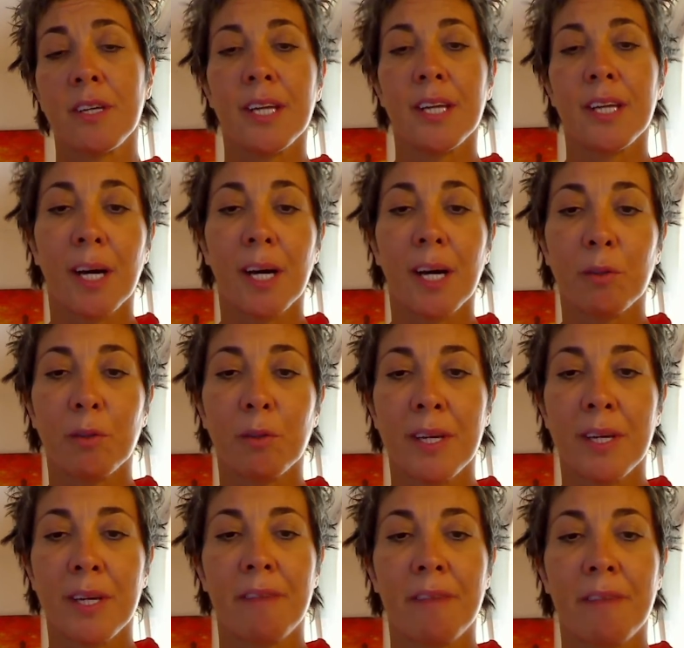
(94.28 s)
and how to
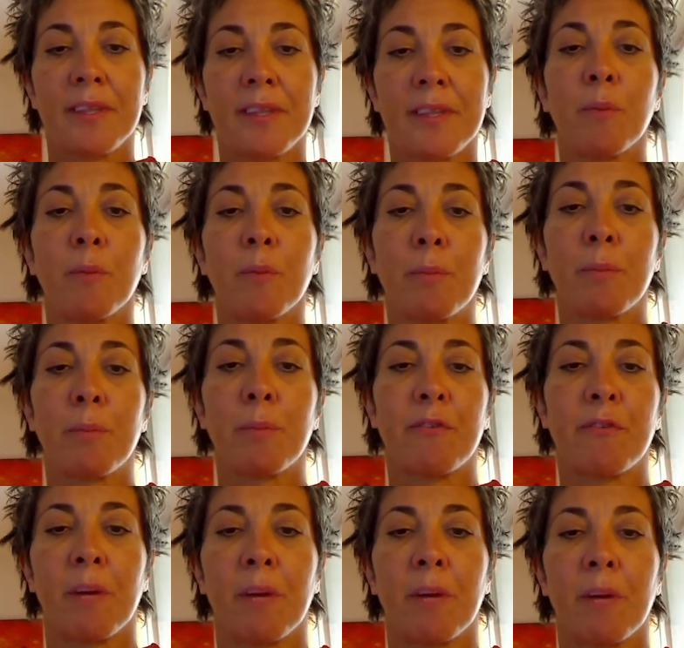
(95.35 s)
make everything more
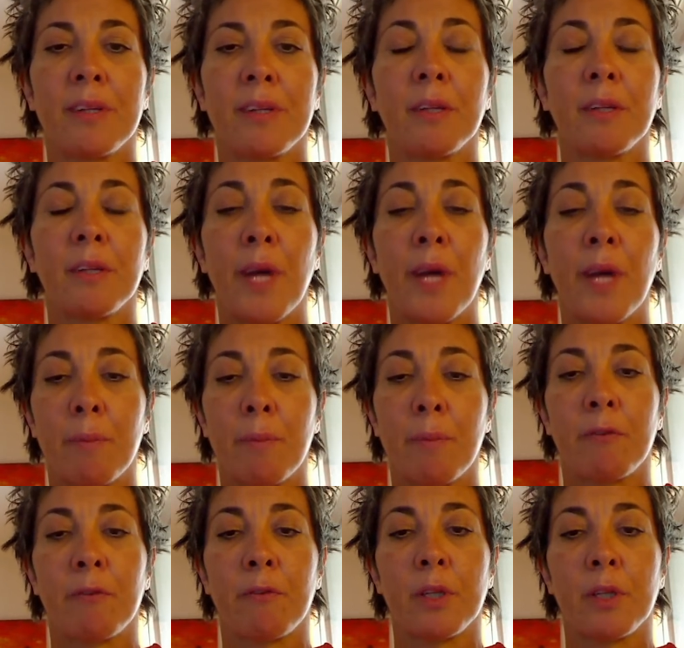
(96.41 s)
performant and available
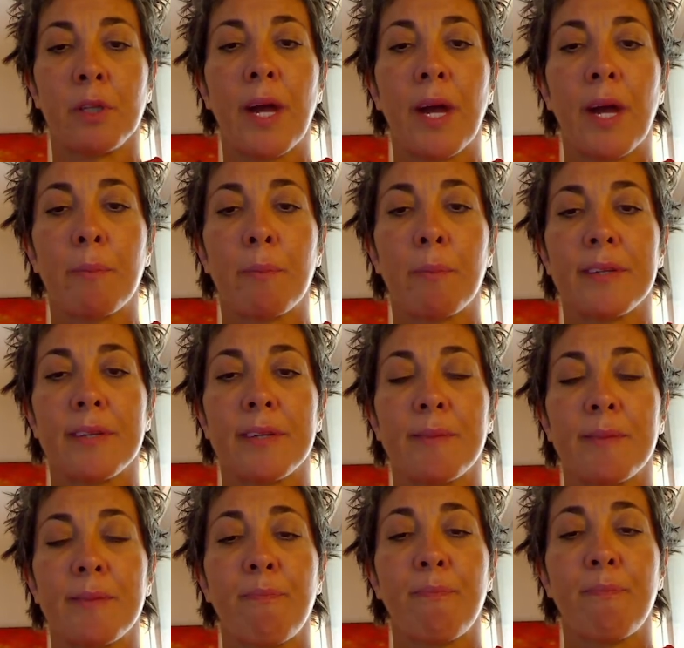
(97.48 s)
for
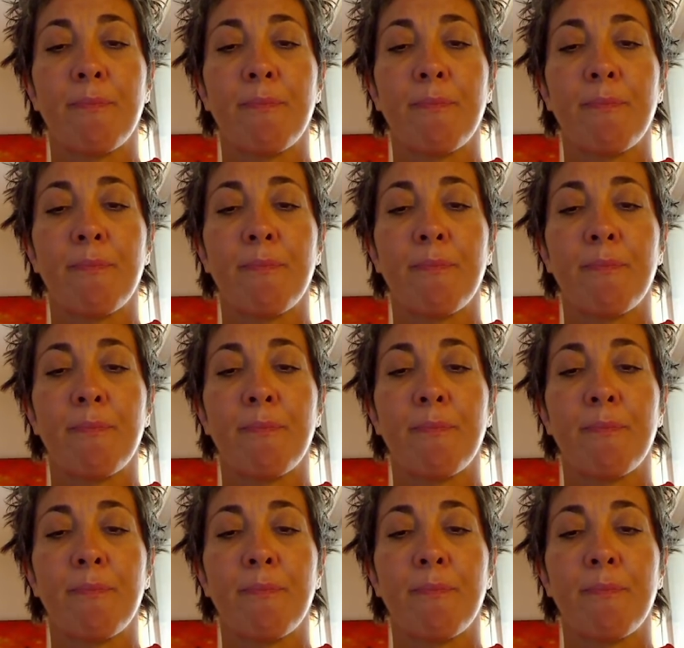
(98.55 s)
developers.